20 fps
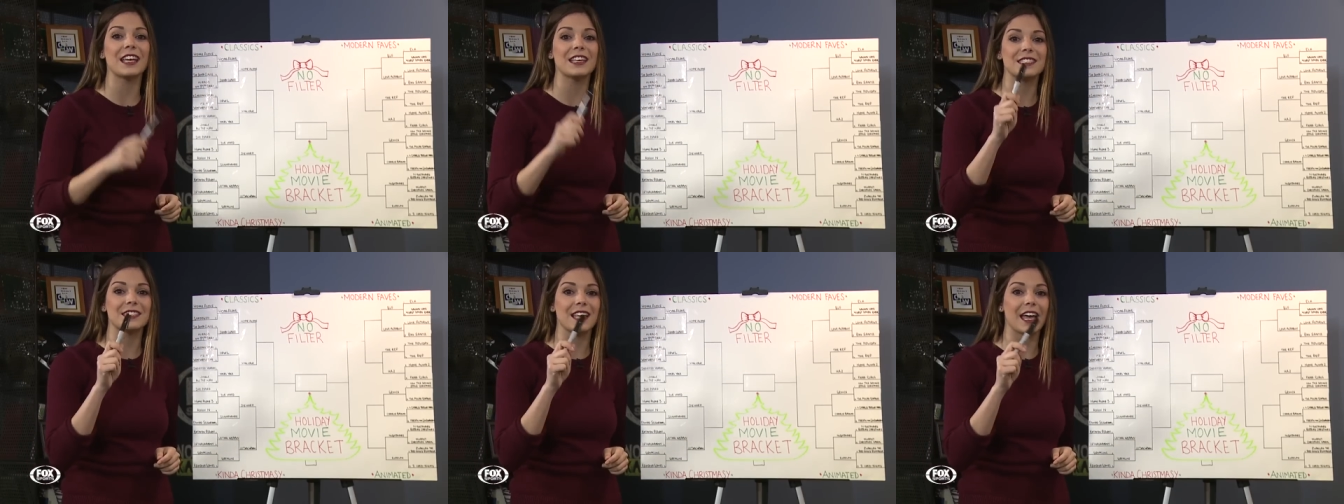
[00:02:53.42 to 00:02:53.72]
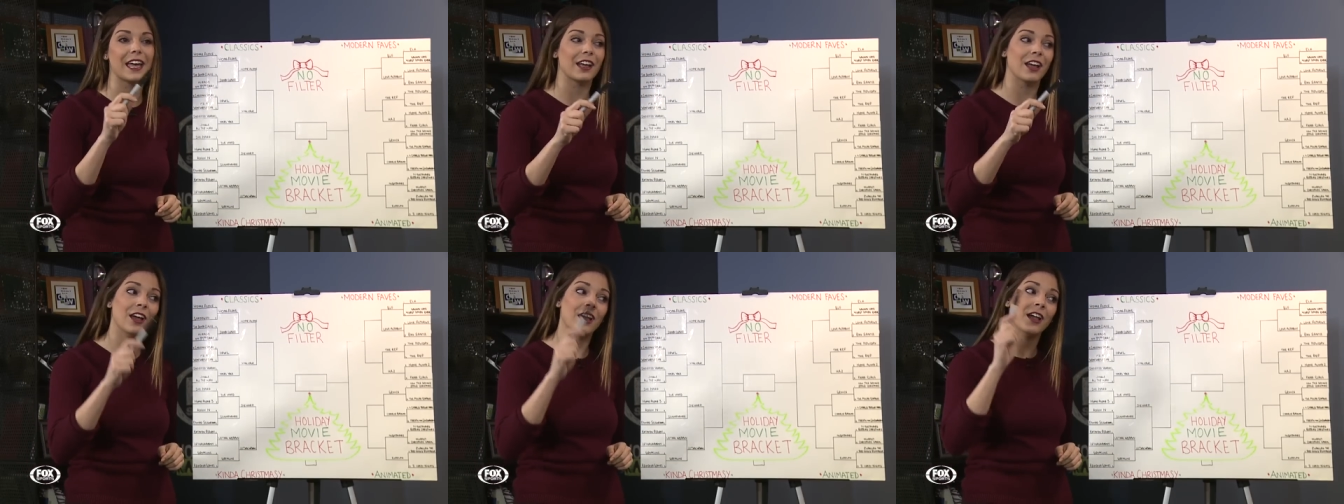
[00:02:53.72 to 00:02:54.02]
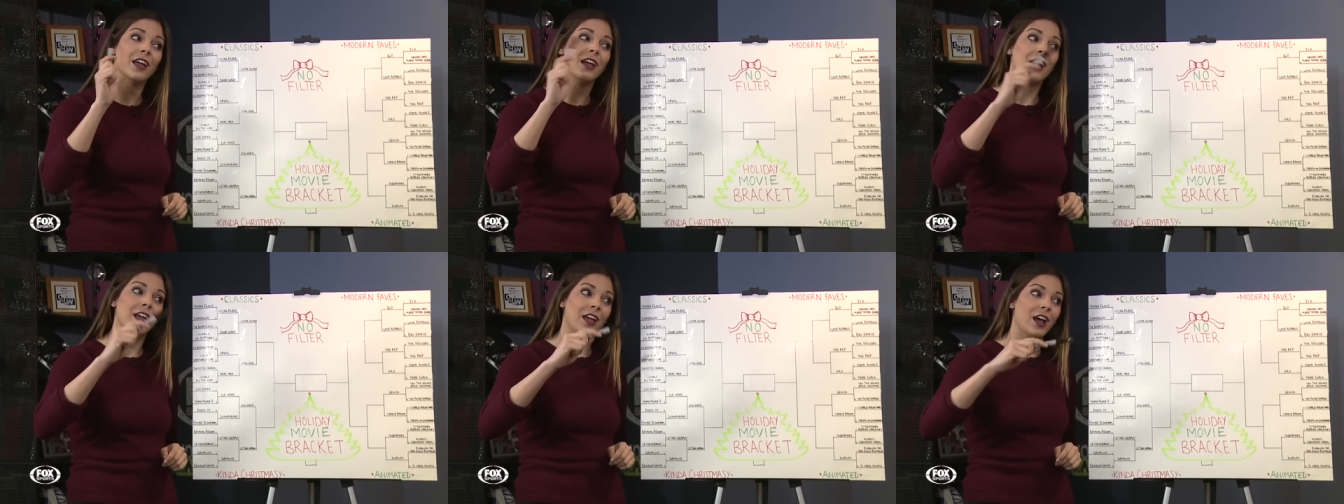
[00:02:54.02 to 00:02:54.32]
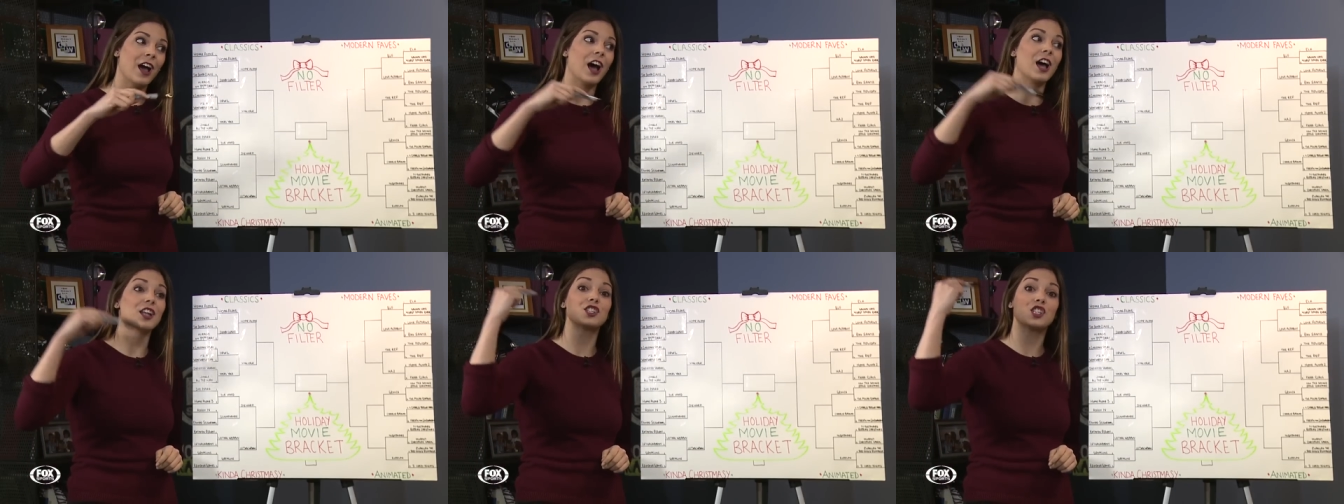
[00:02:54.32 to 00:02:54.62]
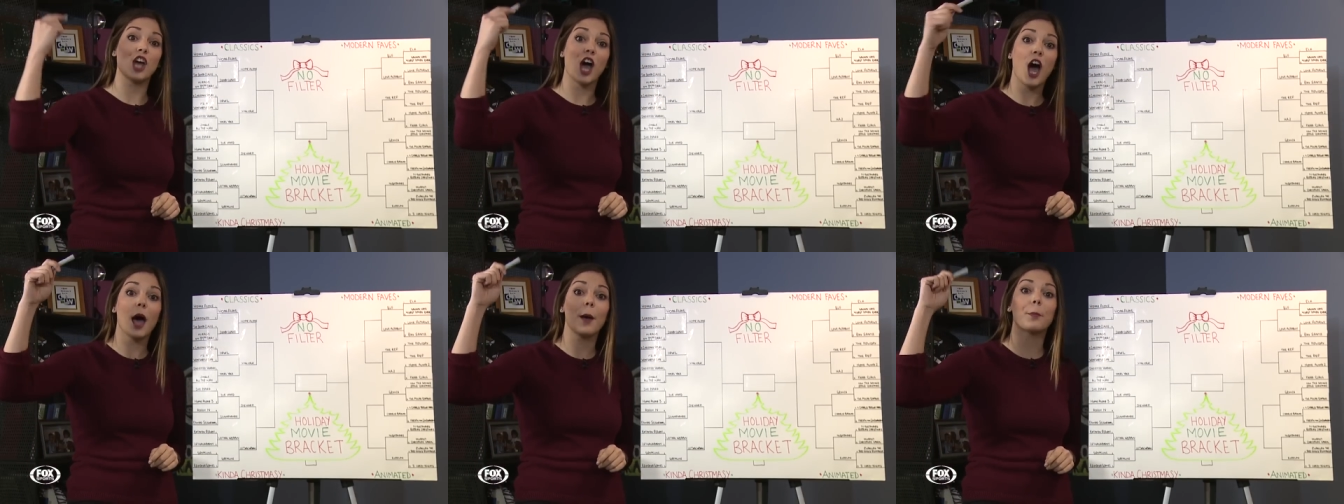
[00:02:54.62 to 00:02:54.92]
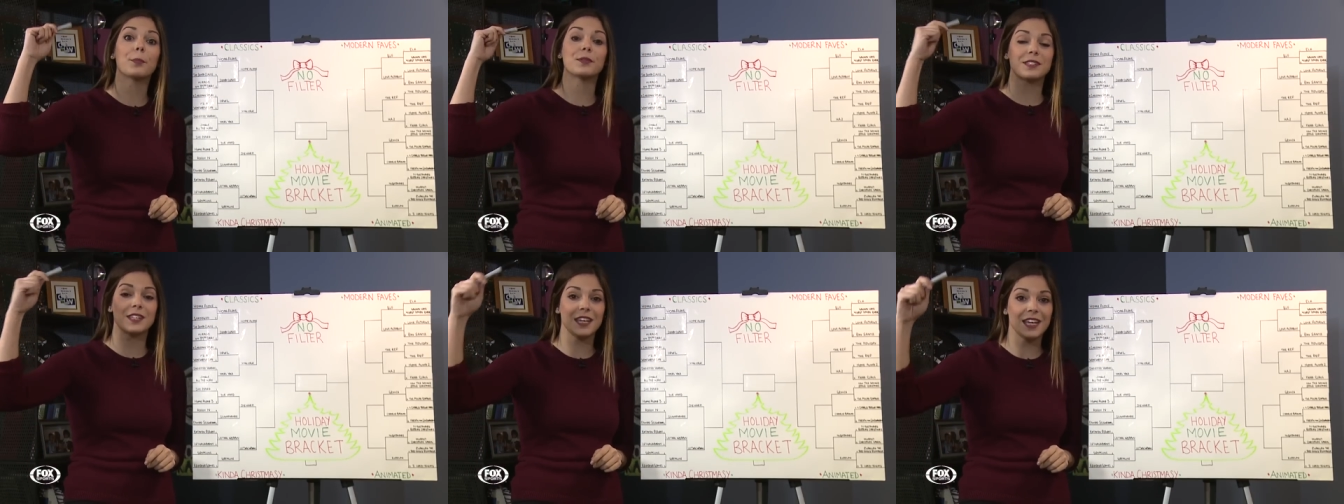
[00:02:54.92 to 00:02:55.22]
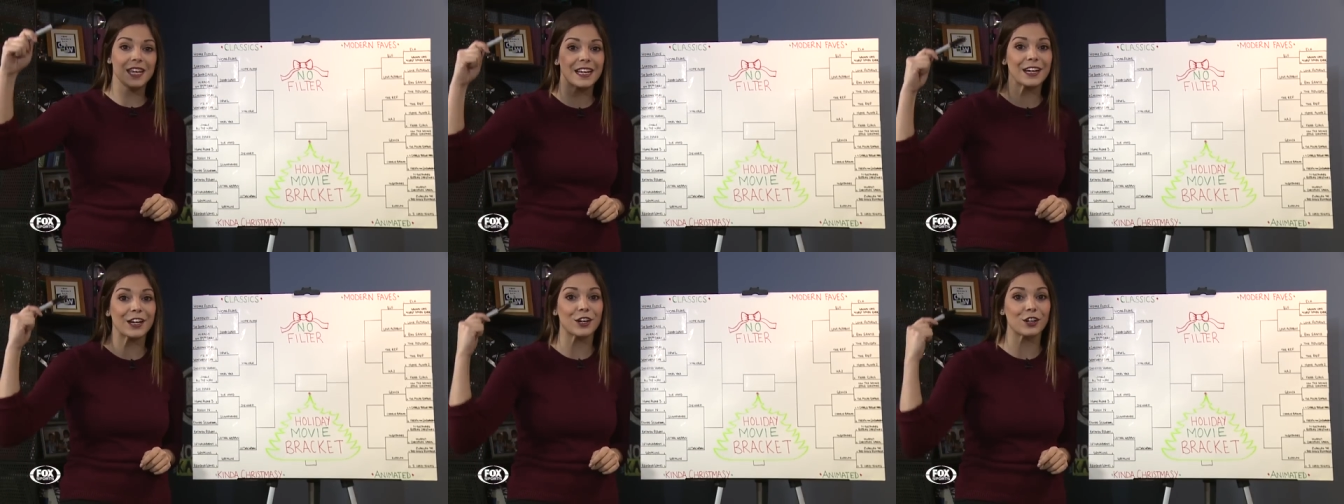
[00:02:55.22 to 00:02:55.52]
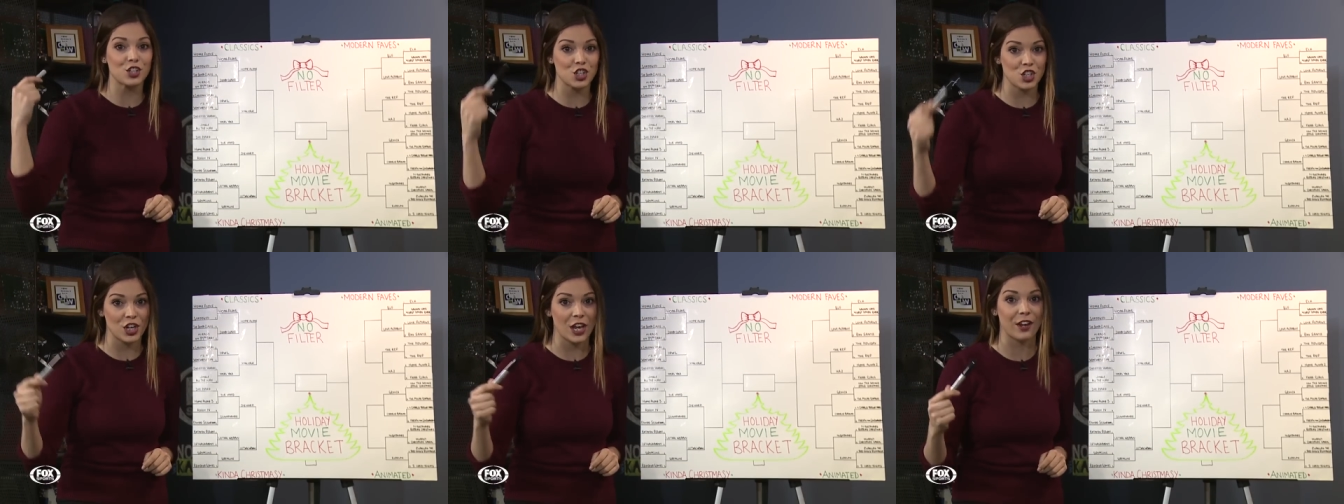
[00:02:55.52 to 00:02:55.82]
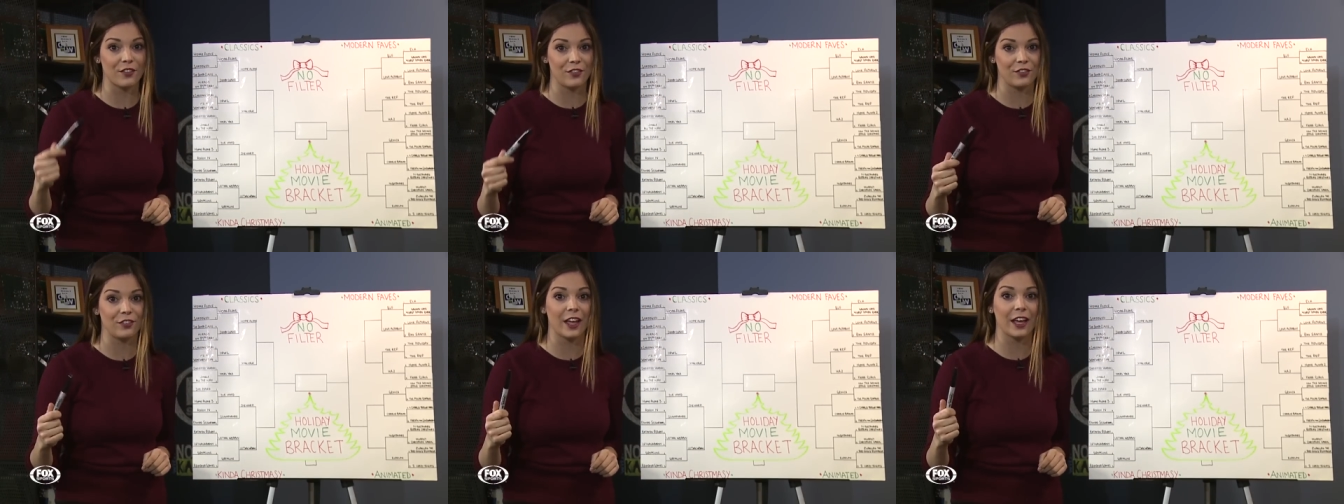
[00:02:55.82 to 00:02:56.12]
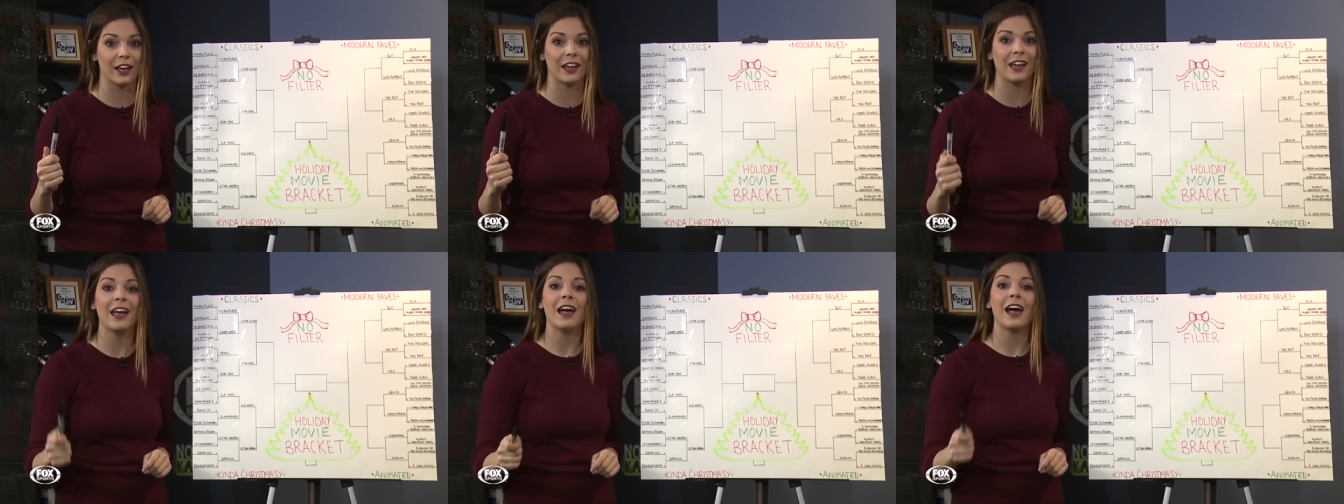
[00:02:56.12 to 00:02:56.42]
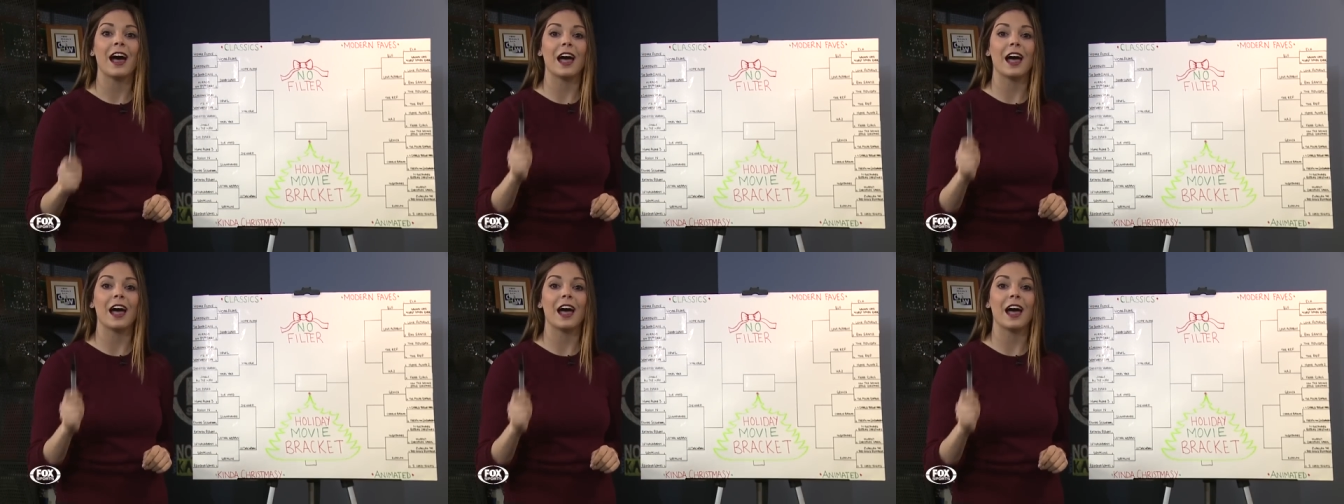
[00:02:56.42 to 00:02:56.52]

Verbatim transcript: is like a top tier chick flick.